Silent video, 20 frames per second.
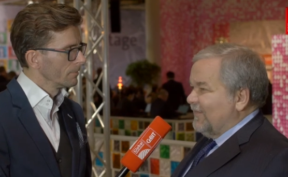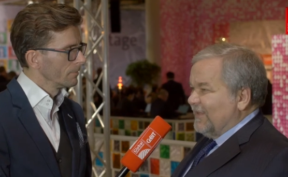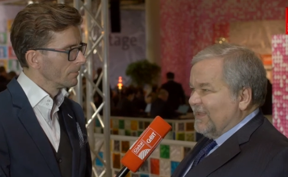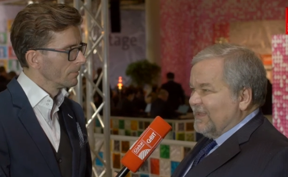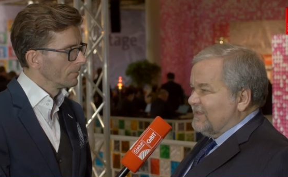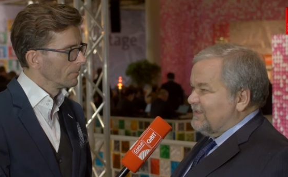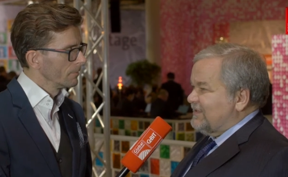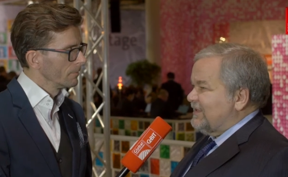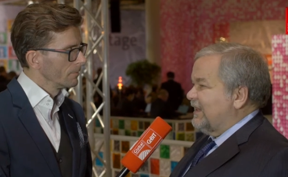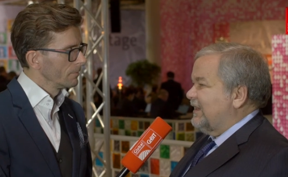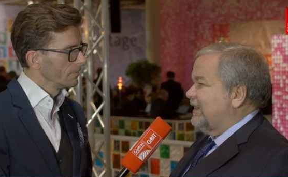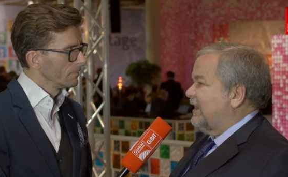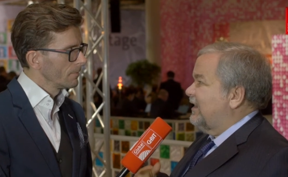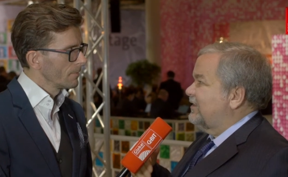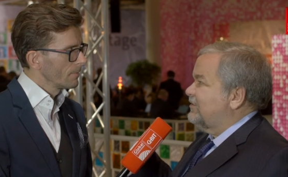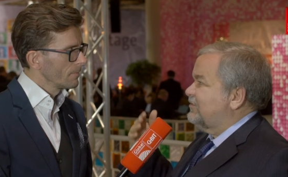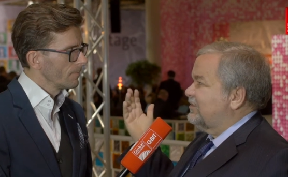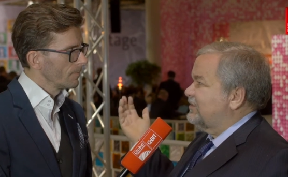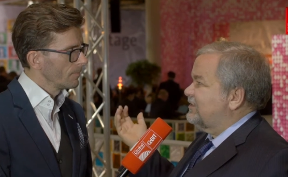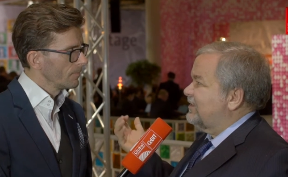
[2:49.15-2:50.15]
Speaker 1: because then
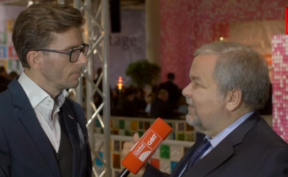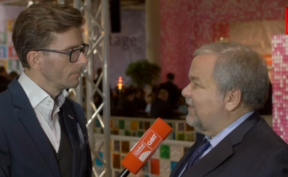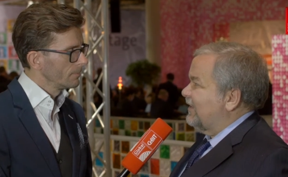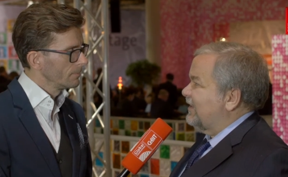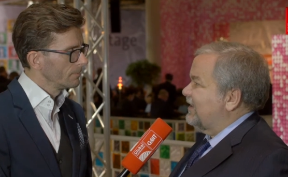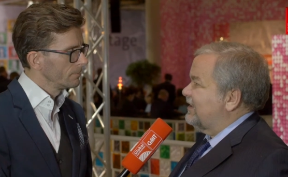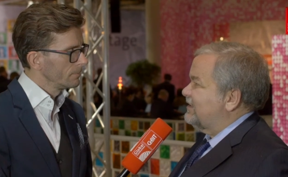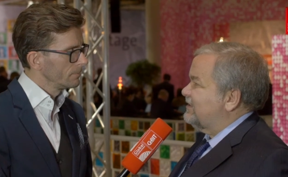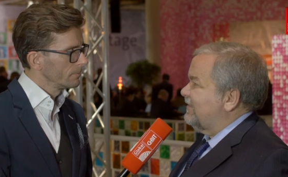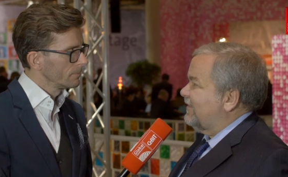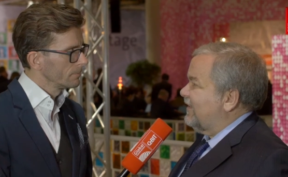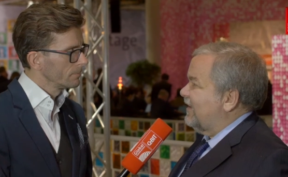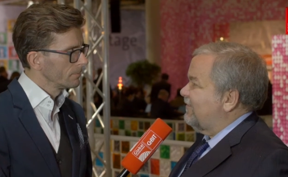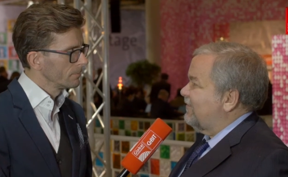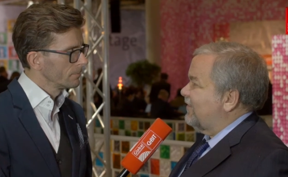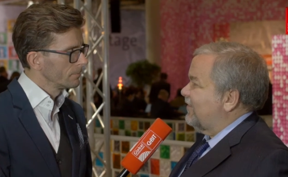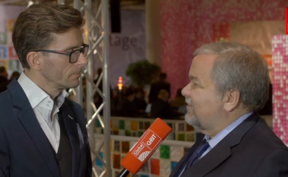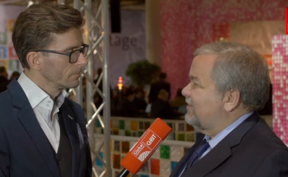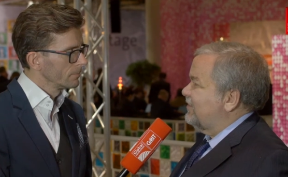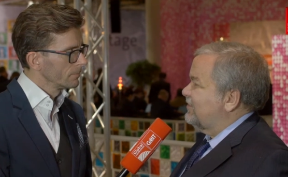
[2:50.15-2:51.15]
hundreds of millions of
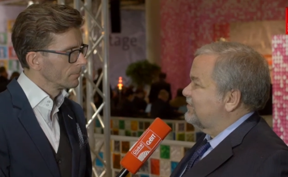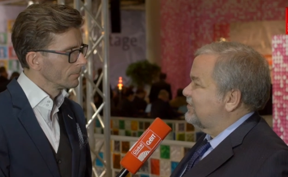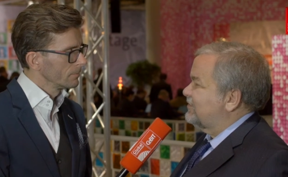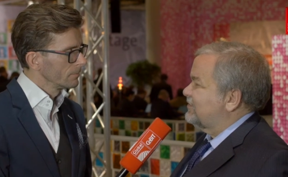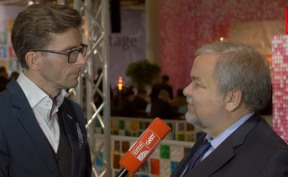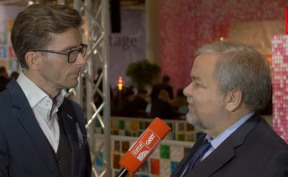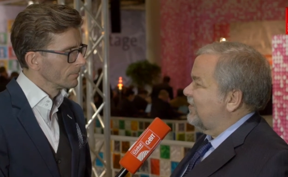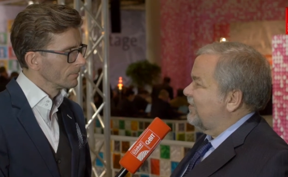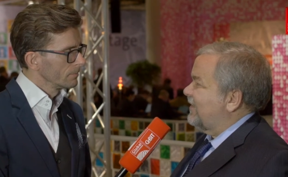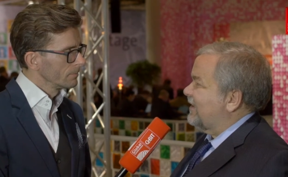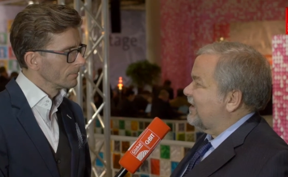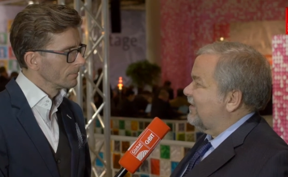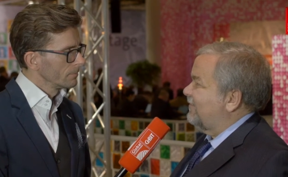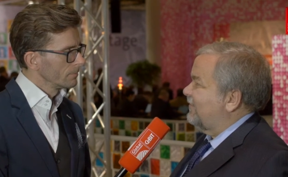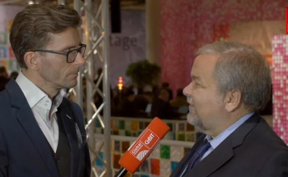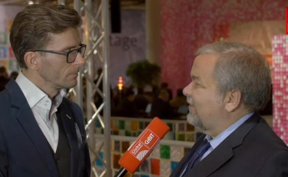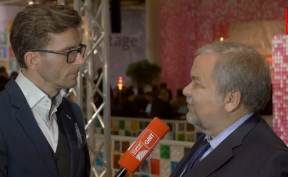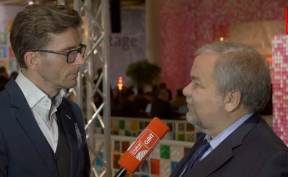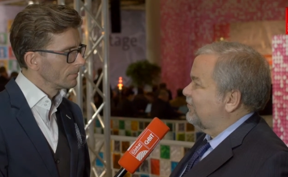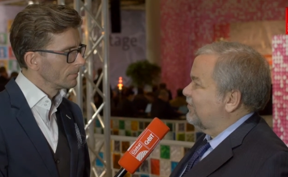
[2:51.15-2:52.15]
iPhone users would
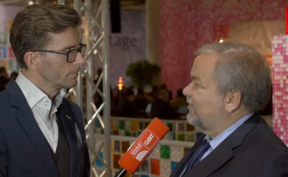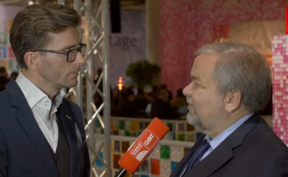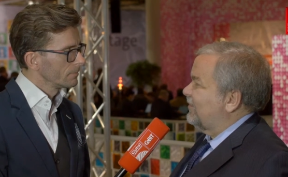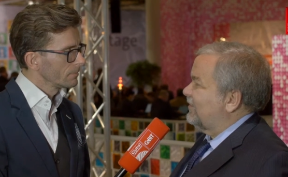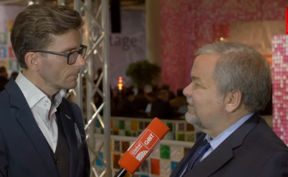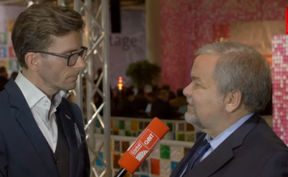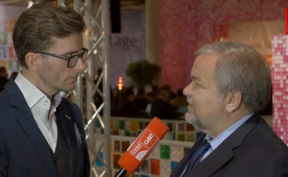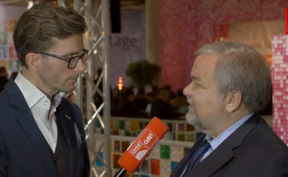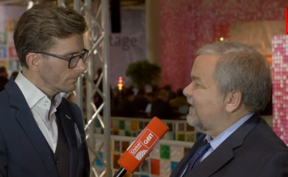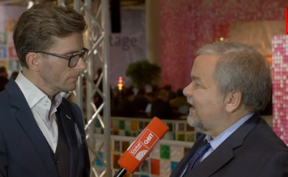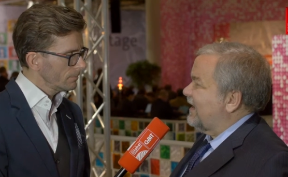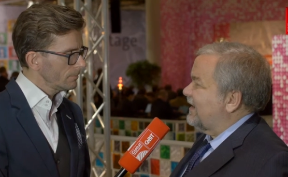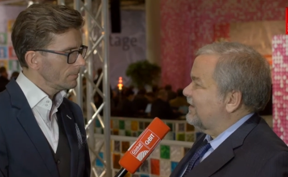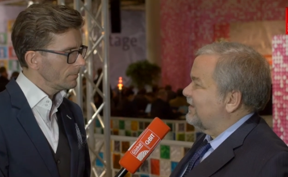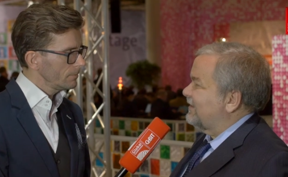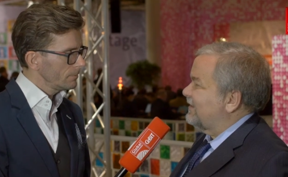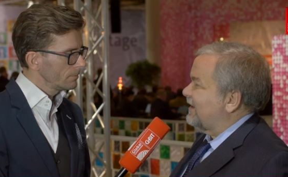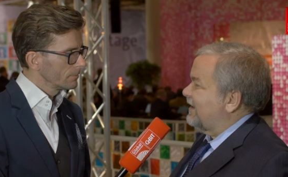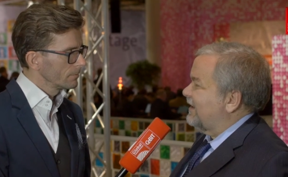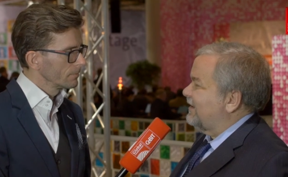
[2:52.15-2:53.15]
become vulnerable to
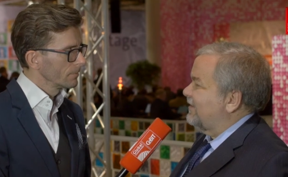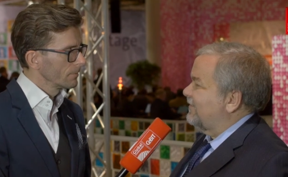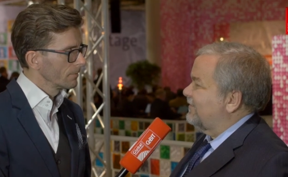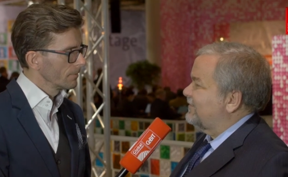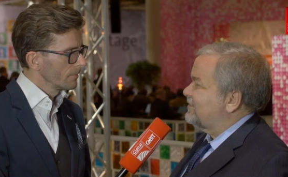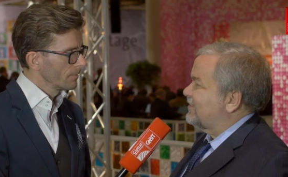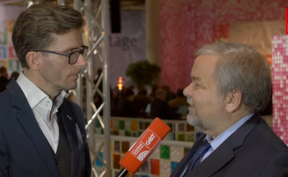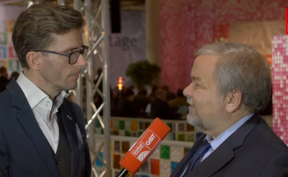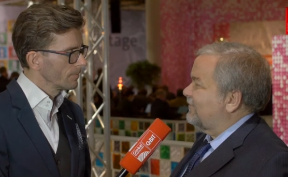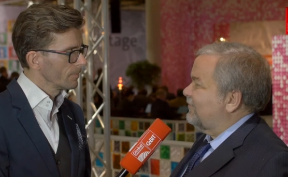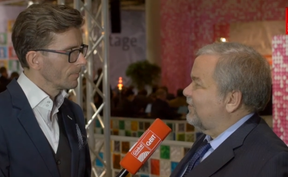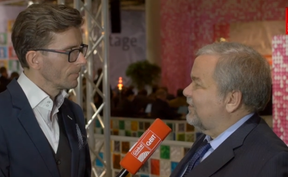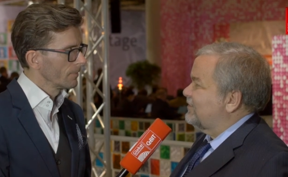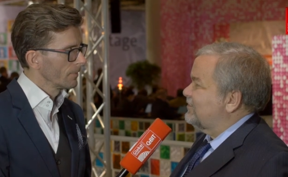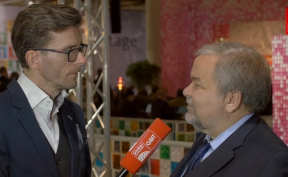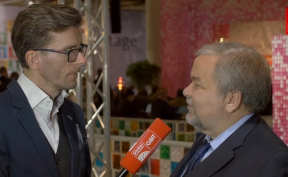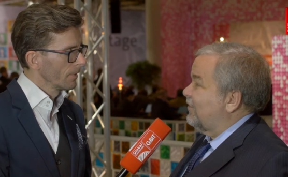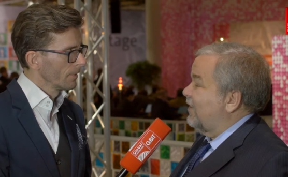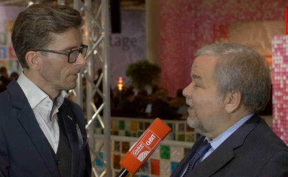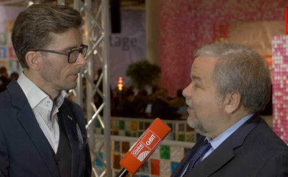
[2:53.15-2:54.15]
that kind of software
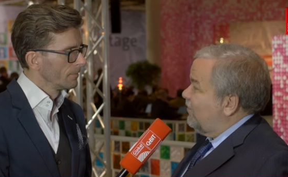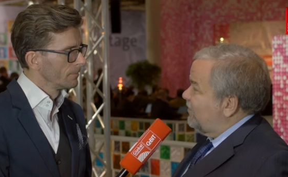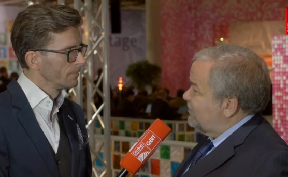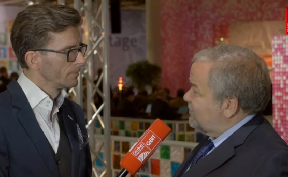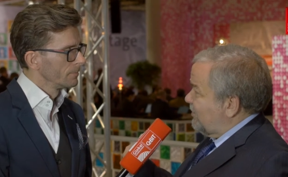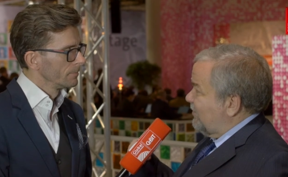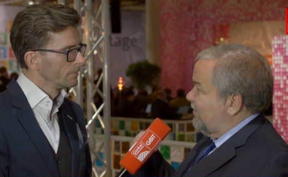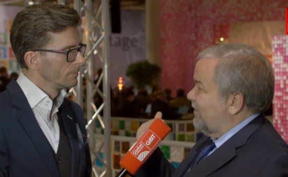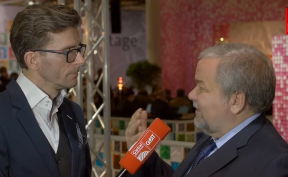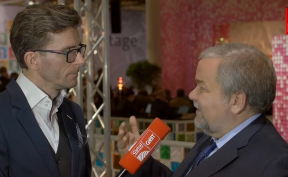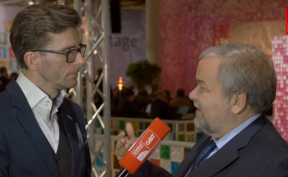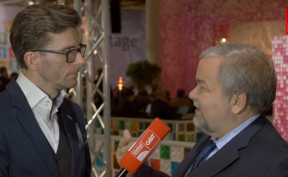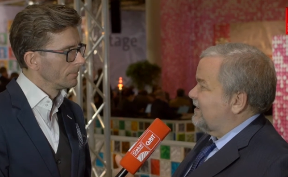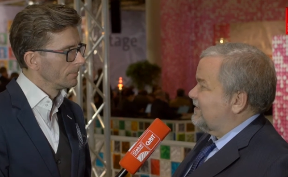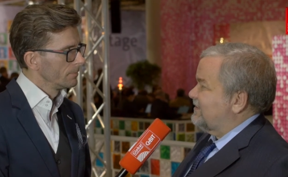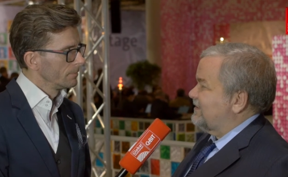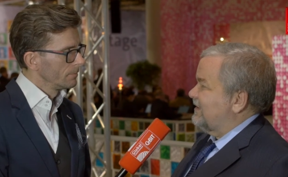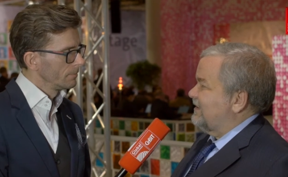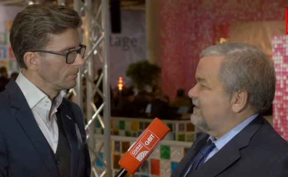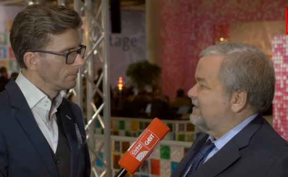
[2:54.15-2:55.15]
tool, which currently
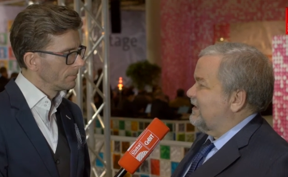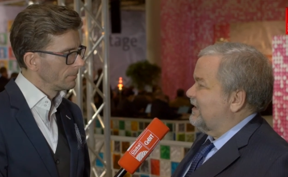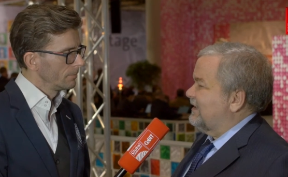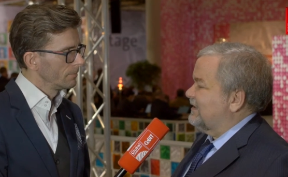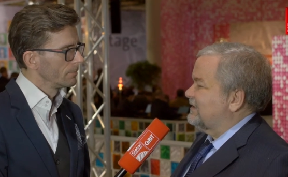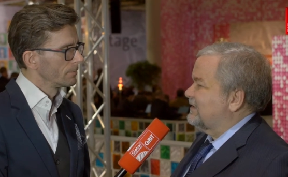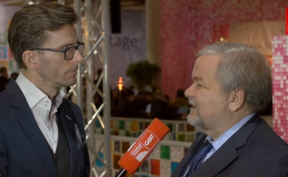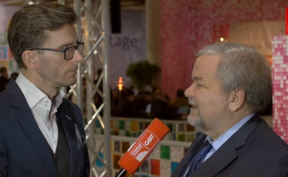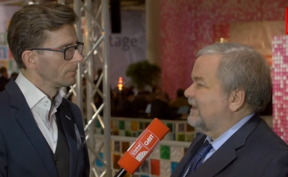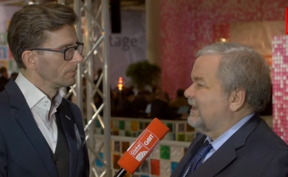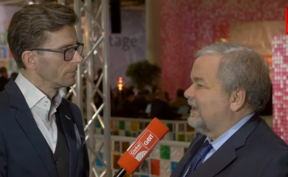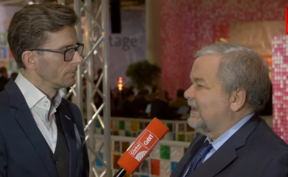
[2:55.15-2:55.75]
doesn't exist.